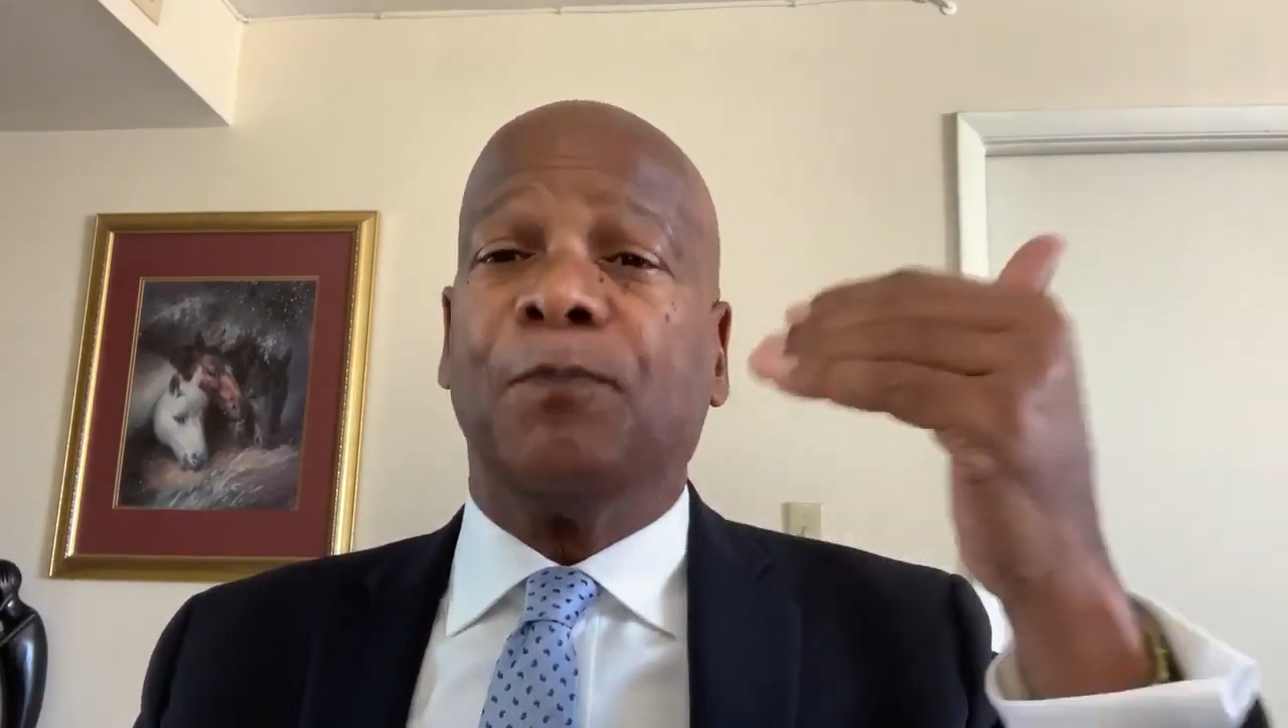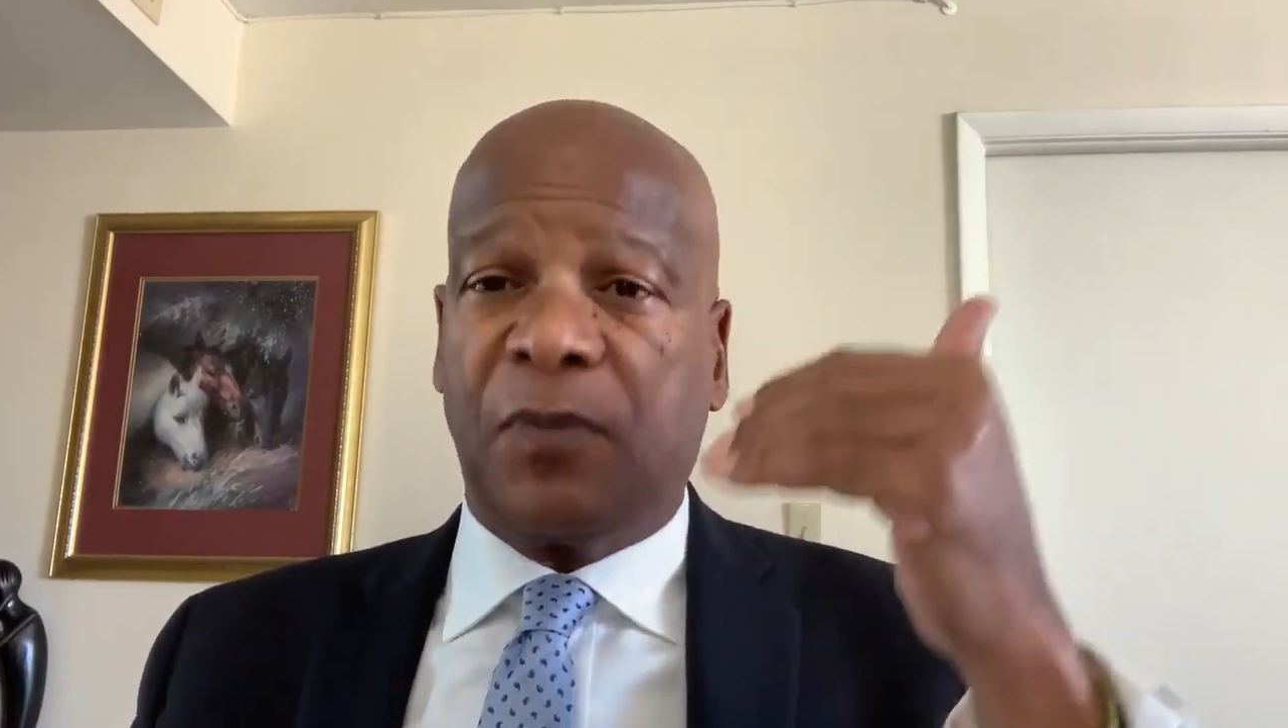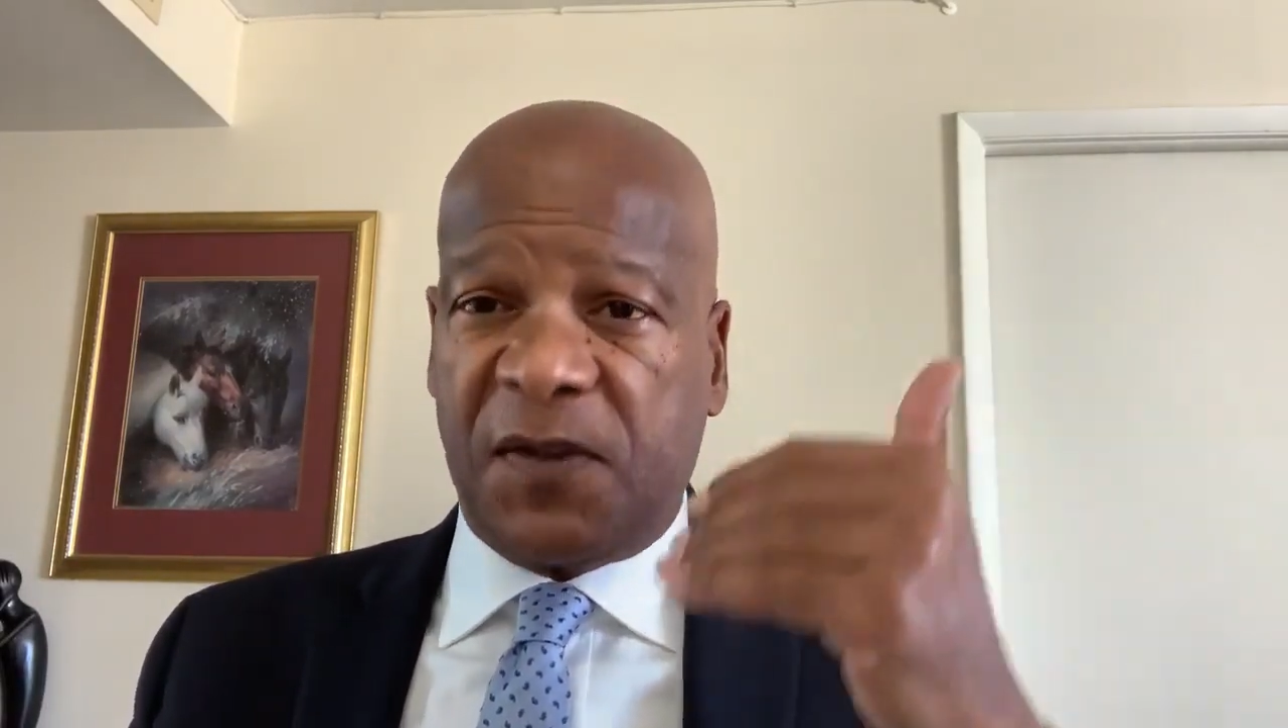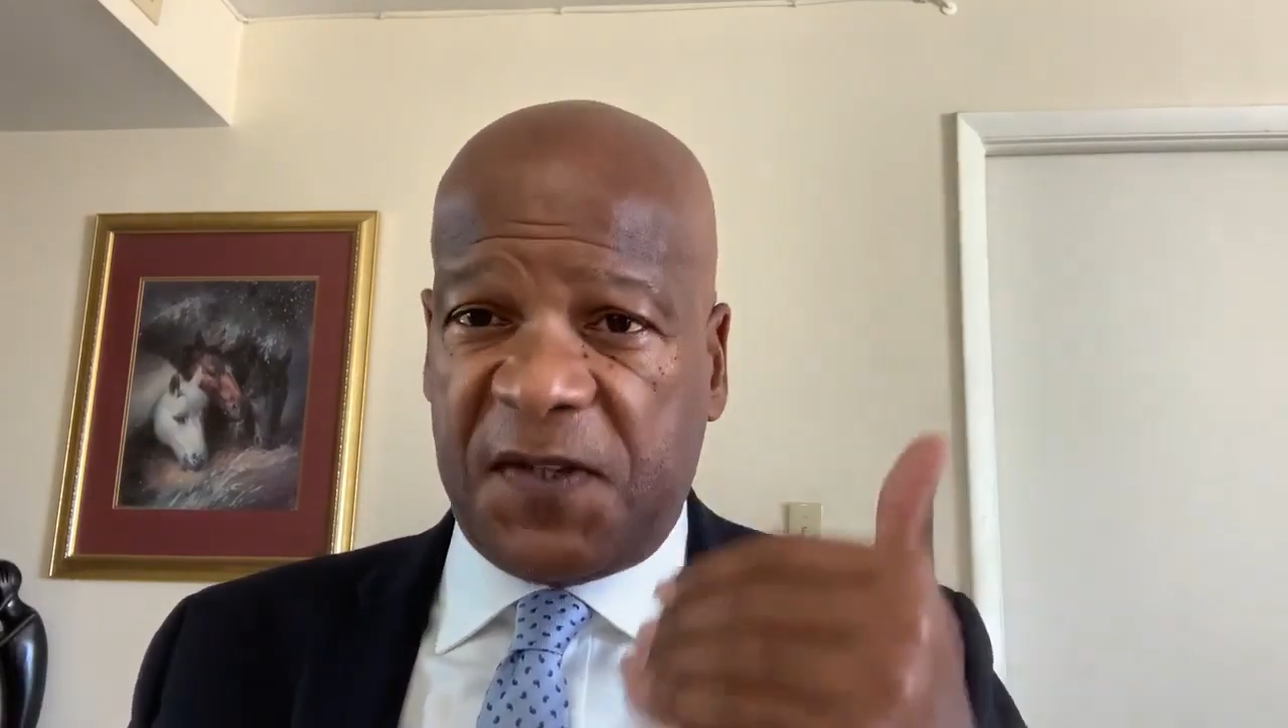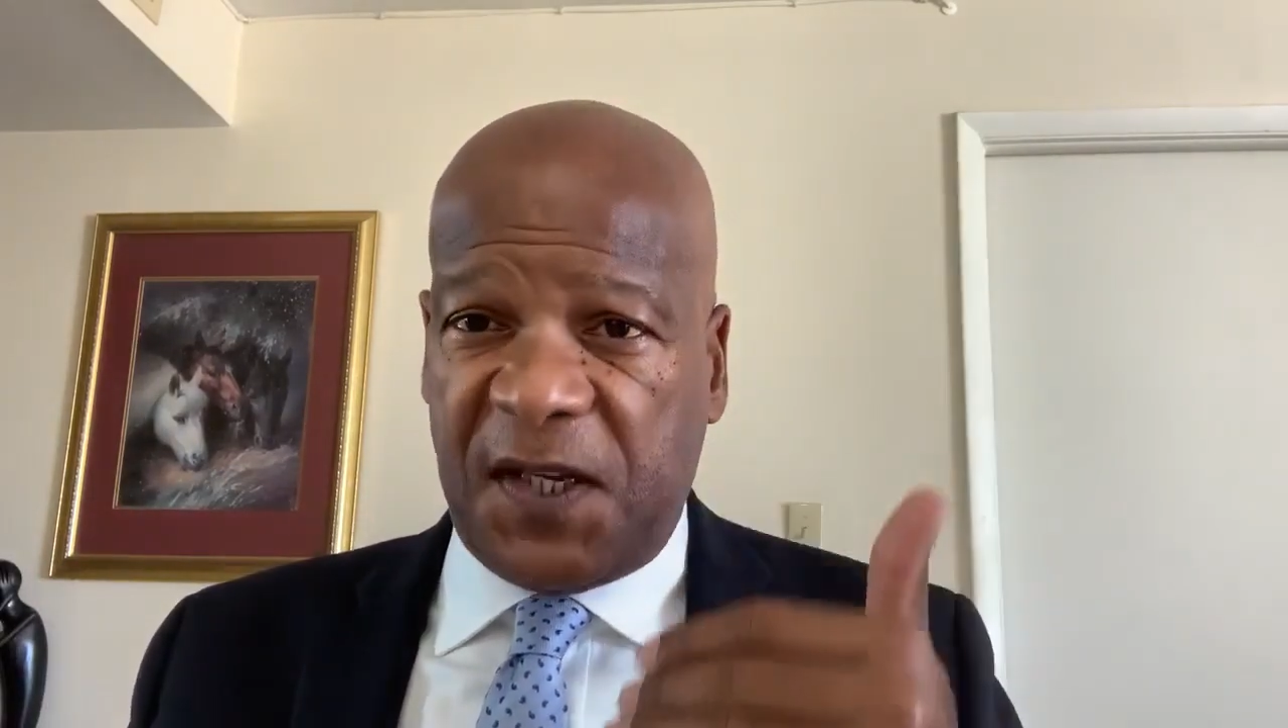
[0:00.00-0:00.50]

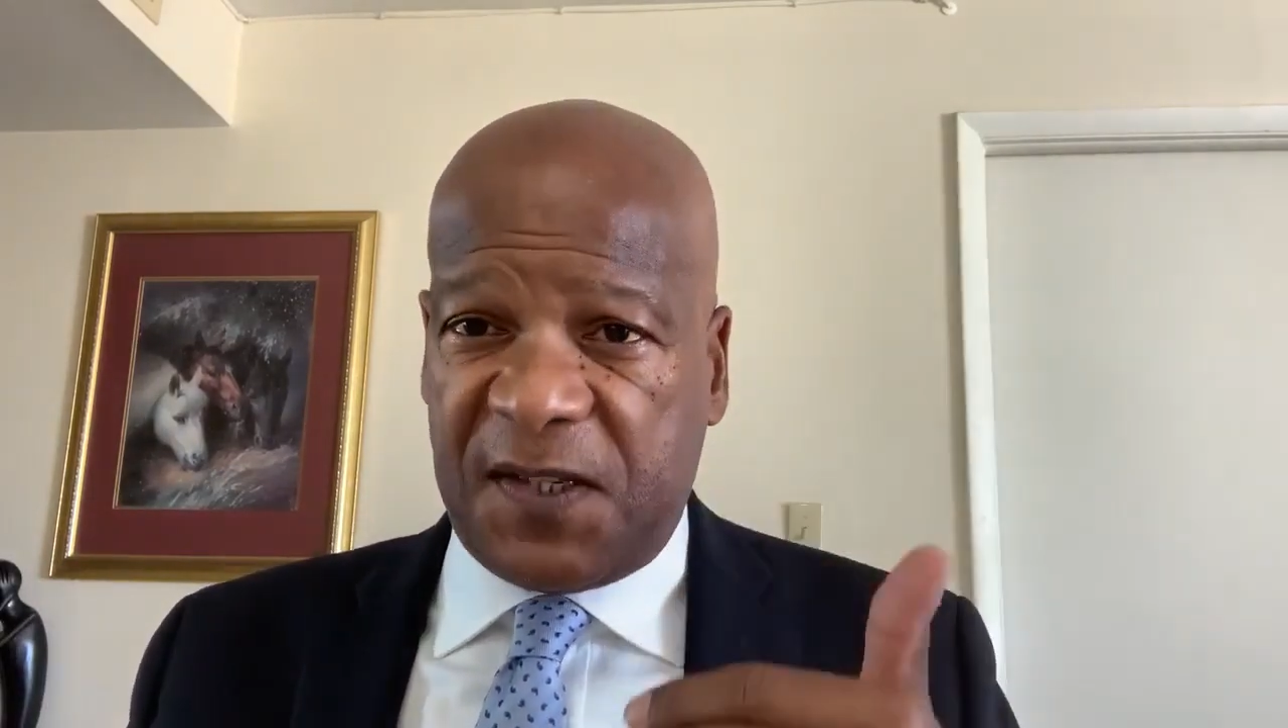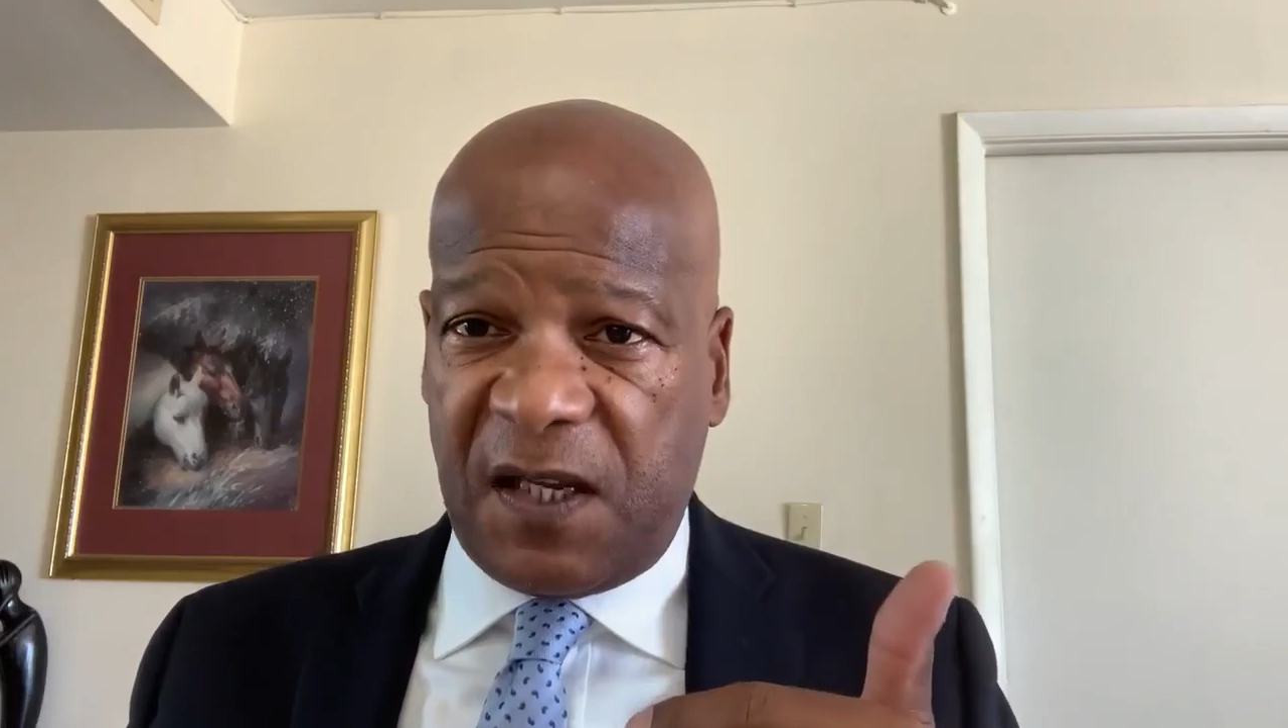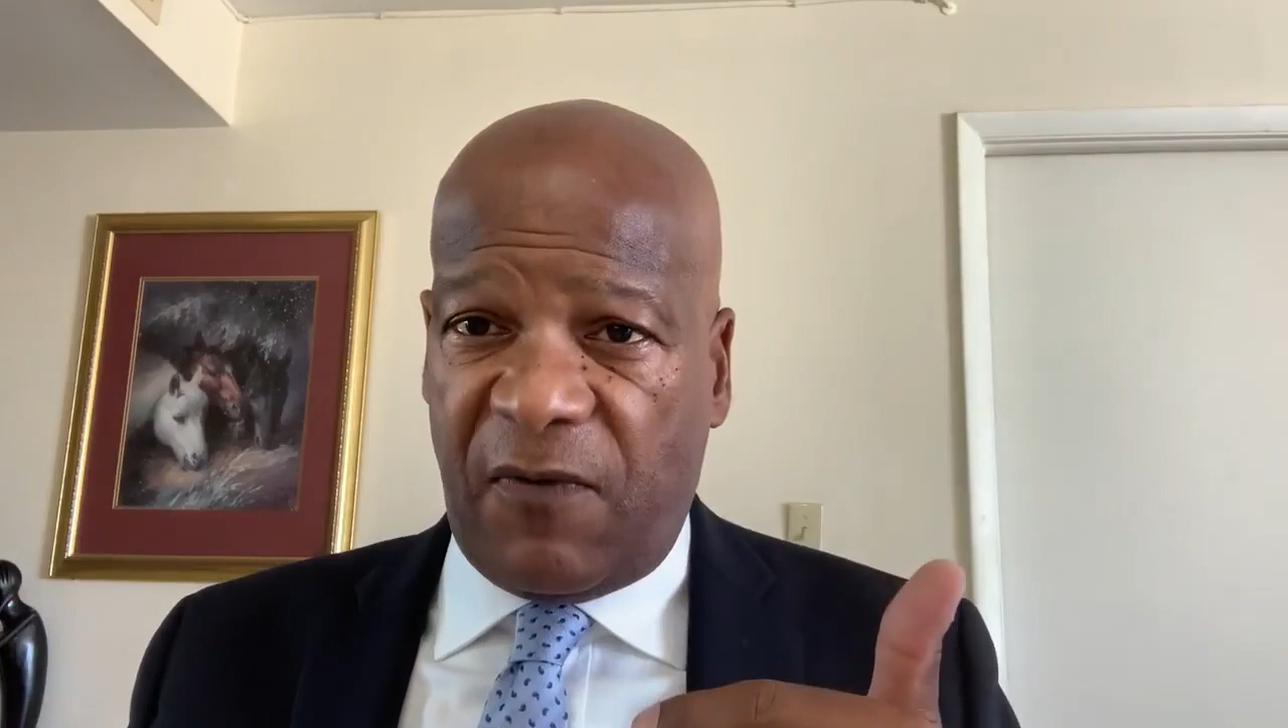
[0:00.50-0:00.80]
the 60